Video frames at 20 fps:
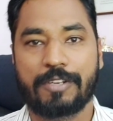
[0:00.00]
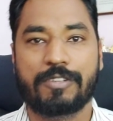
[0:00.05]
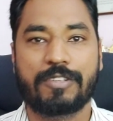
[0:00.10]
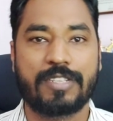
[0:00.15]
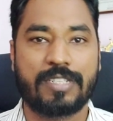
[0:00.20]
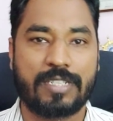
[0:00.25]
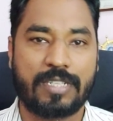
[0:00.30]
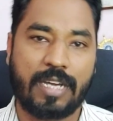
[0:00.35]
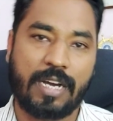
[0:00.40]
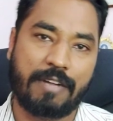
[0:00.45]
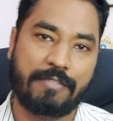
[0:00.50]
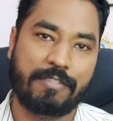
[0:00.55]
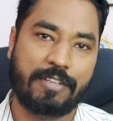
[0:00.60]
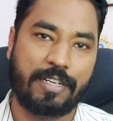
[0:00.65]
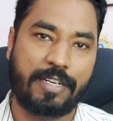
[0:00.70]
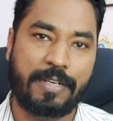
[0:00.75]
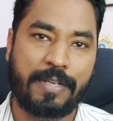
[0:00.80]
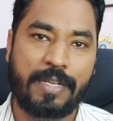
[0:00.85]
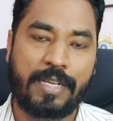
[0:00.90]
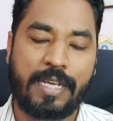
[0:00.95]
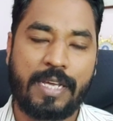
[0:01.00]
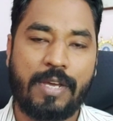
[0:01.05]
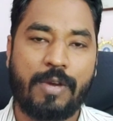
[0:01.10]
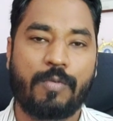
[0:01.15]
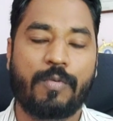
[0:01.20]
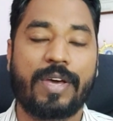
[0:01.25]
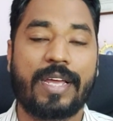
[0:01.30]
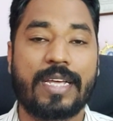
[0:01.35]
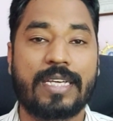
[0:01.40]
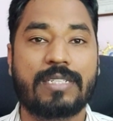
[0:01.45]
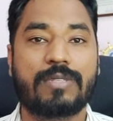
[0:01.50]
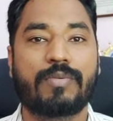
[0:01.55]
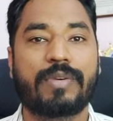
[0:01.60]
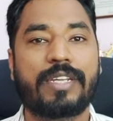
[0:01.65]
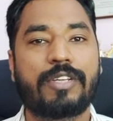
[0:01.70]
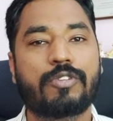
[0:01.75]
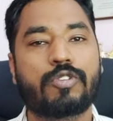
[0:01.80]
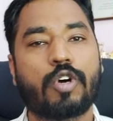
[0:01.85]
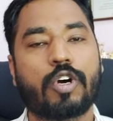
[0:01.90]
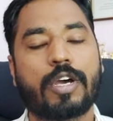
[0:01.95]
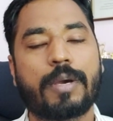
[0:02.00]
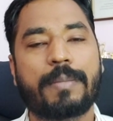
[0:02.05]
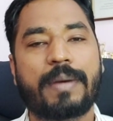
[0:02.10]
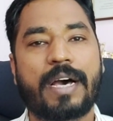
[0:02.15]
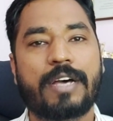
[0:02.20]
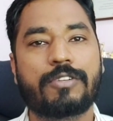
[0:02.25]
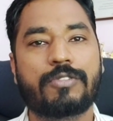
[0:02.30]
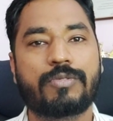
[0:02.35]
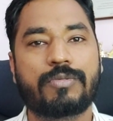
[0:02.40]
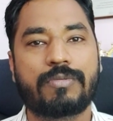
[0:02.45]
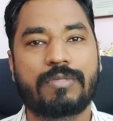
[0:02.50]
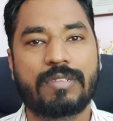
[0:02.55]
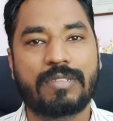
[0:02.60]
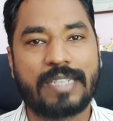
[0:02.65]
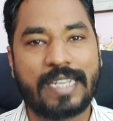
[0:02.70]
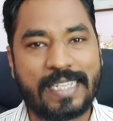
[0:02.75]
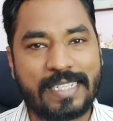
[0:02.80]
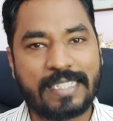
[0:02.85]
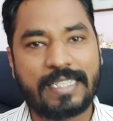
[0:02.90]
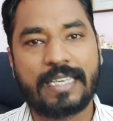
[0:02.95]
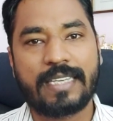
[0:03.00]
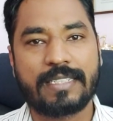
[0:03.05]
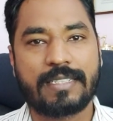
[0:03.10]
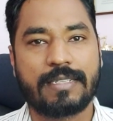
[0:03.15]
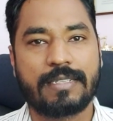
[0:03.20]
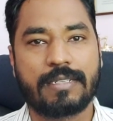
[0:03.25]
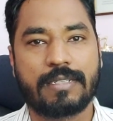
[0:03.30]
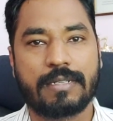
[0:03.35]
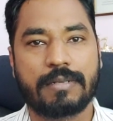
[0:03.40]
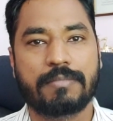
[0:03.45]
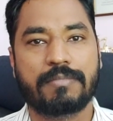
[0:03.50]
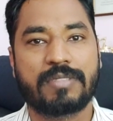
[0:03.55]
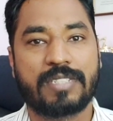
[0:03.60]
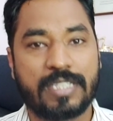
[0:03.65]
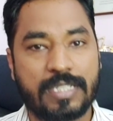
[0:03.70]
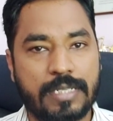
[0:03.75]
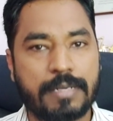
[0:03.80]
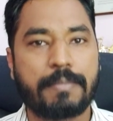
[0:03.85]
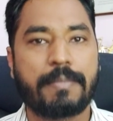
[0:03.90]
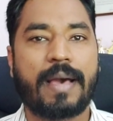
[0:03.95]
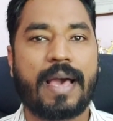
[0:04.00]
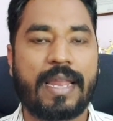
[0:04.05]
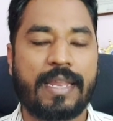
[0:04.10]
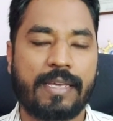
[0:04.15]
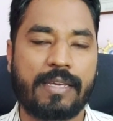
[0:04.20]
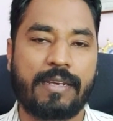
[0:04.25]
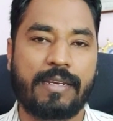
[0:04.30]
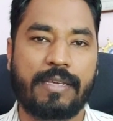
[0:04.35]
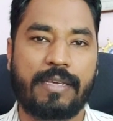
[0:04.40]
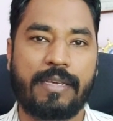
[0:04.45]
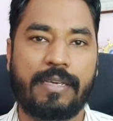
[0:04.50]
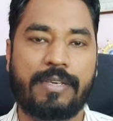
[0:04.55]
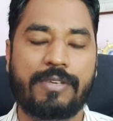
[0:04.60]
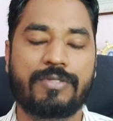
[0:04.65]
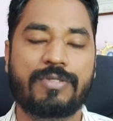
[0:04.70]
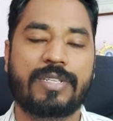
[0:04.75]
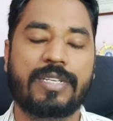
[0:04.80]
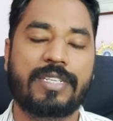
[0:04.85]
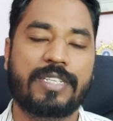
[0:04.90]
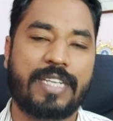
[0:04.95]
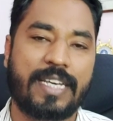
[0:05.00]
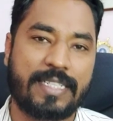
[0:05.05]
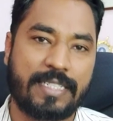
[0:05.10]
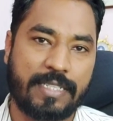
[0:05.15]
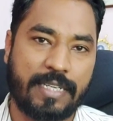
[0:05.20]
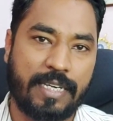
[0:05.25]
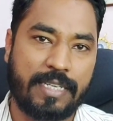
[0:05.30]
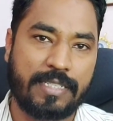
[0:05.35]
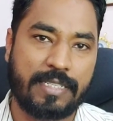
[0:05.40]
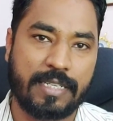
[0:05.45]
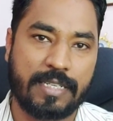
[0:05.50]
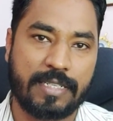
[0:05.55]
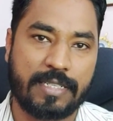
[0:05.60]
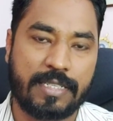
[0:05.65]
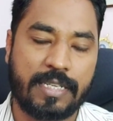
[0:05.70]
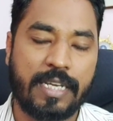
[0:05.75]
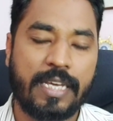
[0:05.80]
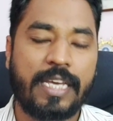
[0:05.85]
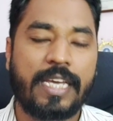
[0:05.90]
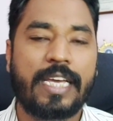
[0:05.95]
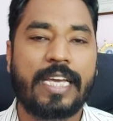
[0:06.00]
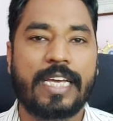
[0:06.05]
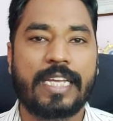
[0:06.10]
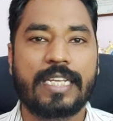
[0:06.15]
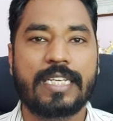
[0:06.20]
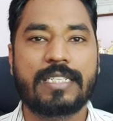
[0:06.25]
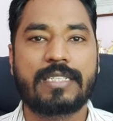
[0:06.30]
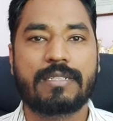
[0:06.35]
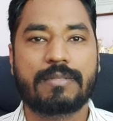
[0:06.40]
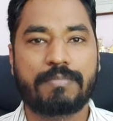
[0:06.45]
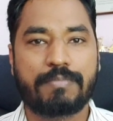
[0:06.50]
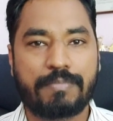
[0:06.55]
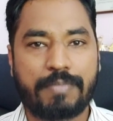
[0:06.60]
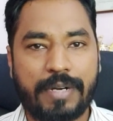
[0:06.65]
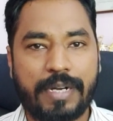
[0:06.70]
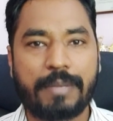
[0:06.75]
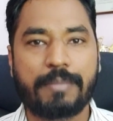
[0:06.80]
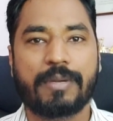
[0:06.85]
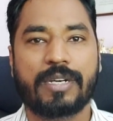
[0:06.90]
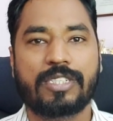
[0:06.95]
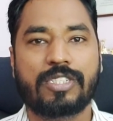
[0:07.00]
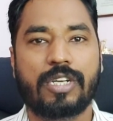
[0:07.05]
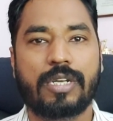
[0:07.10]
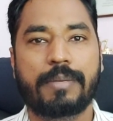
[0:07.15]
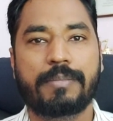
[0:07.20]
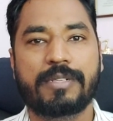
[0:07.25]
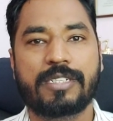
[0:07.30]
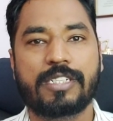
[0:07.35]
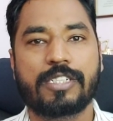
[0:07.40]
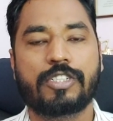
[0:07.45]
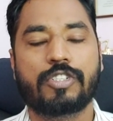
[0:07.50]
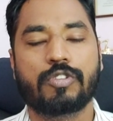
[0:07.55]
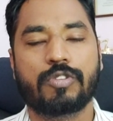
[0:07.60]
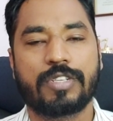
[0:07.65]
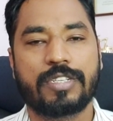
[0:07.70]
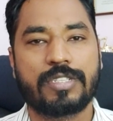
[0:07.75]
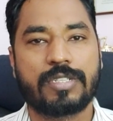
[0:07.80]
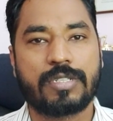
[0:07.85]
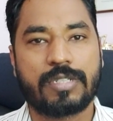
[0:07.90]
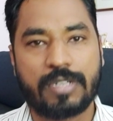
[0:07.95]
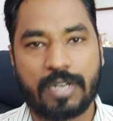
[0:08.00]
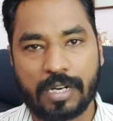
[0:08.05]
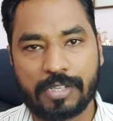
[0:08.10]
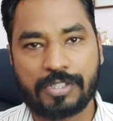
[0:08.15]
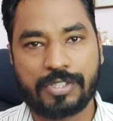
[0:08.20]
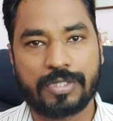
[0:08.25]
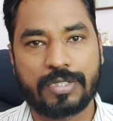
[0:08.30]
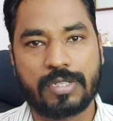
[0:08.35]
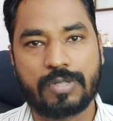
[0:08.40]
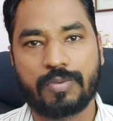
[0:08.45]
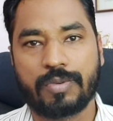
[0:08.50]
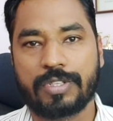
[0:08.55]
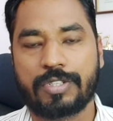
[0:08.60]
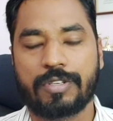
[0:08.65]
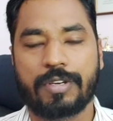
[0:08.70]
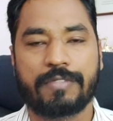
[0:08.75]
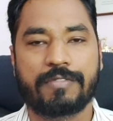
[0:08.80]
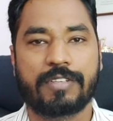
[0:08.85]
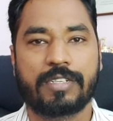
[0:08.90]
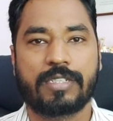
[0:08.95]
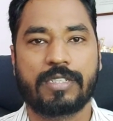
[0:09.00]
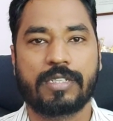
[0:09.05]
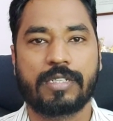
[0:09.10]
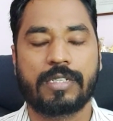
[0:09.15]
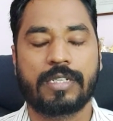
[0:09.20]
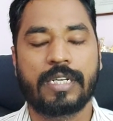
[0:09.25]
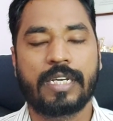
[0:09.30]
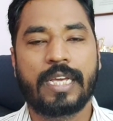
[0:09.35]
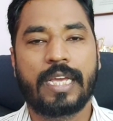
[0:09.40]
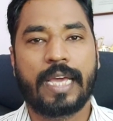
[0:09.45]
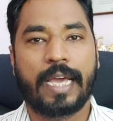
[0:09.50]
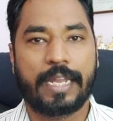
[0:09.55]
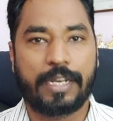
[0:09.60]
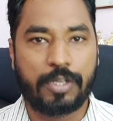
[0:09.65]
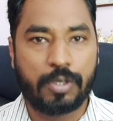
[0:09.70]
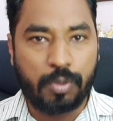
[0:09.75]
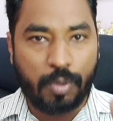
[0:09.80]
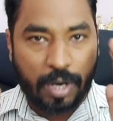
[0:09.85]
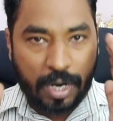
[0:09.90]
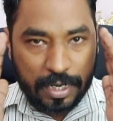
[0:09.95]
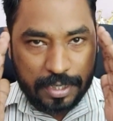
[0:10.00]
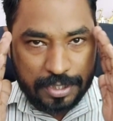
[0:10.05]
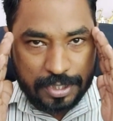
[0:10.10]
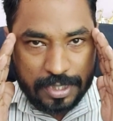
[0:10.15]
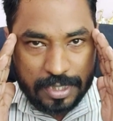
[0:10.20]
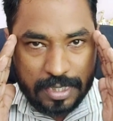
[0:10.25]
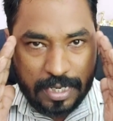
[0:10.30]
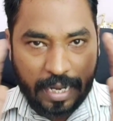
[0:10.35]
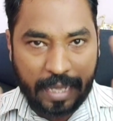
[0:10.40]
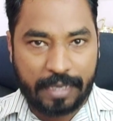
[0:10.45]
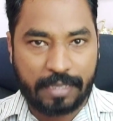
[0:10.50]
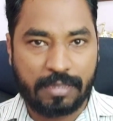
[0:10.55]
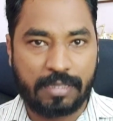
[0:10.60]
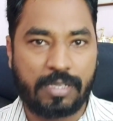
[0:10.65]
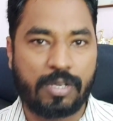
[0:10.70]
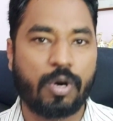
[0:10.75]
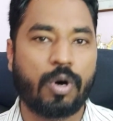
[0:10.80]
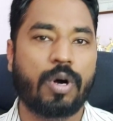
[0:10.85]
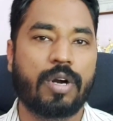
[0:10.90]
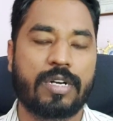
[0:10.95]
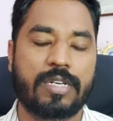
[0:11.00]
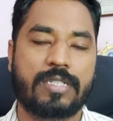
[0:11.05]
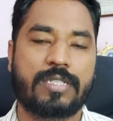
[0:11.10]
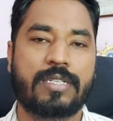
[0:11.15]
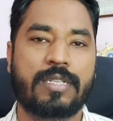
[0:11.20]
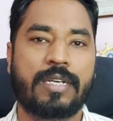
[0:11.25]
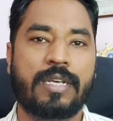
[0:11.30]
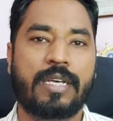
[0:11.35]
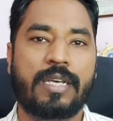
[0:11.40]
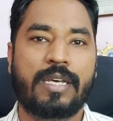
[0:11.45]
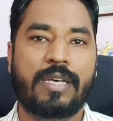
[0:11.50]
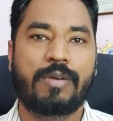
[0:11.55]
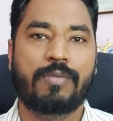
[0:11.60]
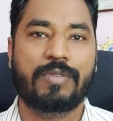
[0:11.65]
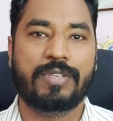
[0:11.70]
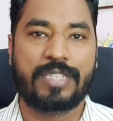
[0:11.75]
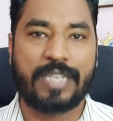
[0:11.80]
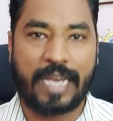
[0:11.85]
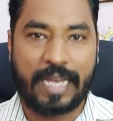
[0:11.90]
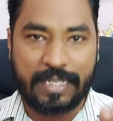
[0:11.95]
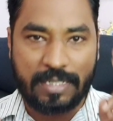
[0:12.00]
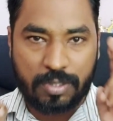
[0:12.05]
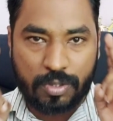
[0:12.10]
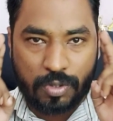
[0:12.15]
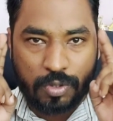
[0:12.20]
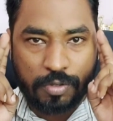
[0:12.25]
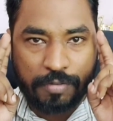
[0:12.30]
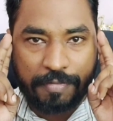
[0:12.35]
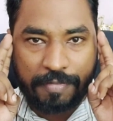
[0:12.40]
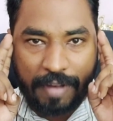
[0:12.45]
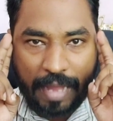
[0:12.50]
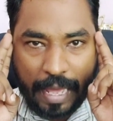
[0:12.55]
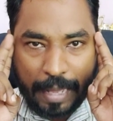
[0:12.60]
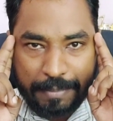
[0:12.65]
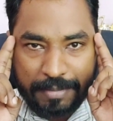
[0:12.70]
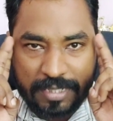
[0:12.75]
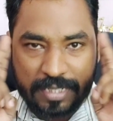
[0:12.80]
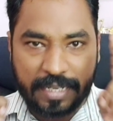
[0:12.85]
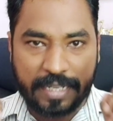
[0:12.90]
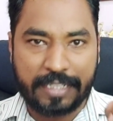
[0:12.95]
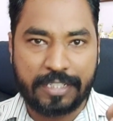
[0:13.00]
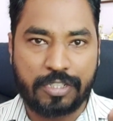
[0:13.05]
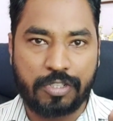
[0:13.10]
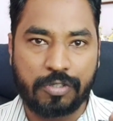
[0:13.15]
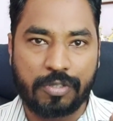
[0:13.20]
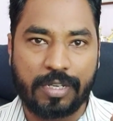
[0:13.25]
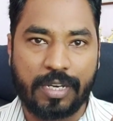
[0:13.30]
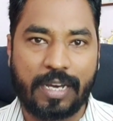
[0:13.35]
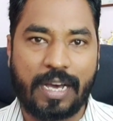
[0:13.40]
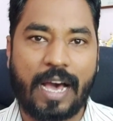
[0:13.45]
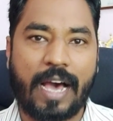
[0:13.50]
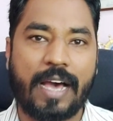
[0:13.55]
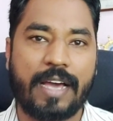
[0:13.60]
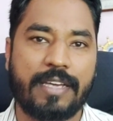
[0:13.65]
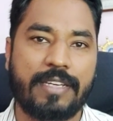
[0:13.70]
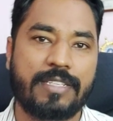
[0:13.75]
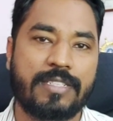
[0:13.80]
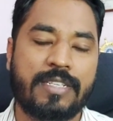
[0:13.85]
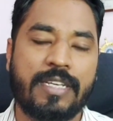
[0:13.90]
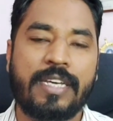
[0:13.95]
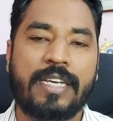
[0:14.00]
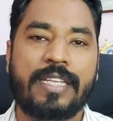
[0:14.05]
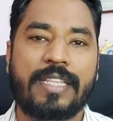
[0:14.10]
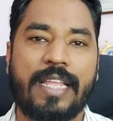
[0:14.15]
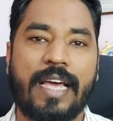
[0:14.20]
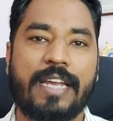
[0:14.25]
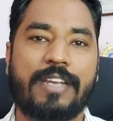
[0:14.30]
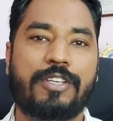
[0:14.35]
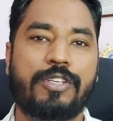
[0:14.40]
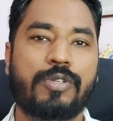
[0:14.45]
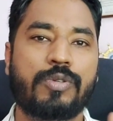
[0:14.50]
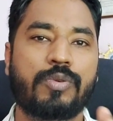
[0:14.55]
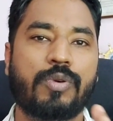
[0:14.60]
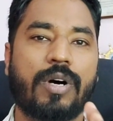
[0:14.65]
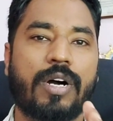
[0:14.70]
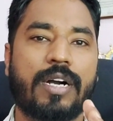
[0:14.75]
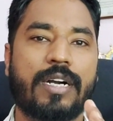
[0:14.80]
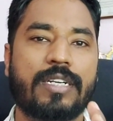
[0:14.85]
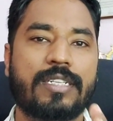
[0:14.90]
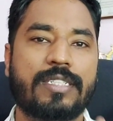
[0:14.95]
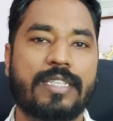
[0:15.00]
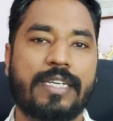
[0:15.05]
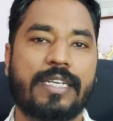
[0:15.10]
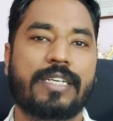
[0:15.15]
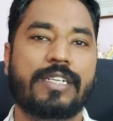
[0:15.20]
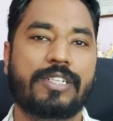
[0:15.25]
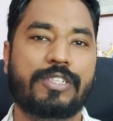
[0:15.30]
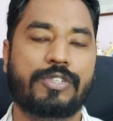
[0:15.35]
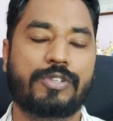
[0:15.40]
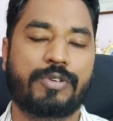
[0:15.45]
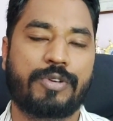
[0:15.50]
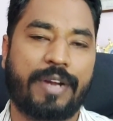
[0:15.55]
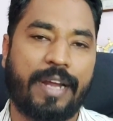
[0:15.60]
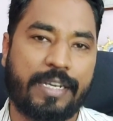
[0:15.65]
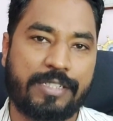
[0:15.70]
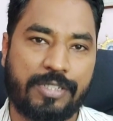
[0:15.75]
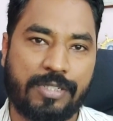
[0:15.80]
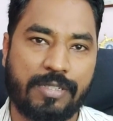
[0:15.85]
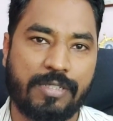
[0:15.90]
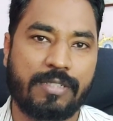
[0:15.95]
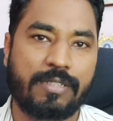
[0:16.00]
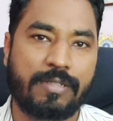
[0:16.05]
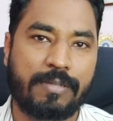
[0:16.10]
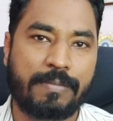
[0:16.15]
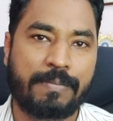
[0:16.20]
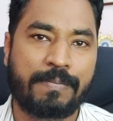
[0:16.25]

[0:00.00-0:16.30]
discovered. Whereas when you talk about testing a system systematically using test cases, it is pretty much limited to the instructions what you have written, and you are just like the horse which has two flaps next to the eyes, that you are single directional.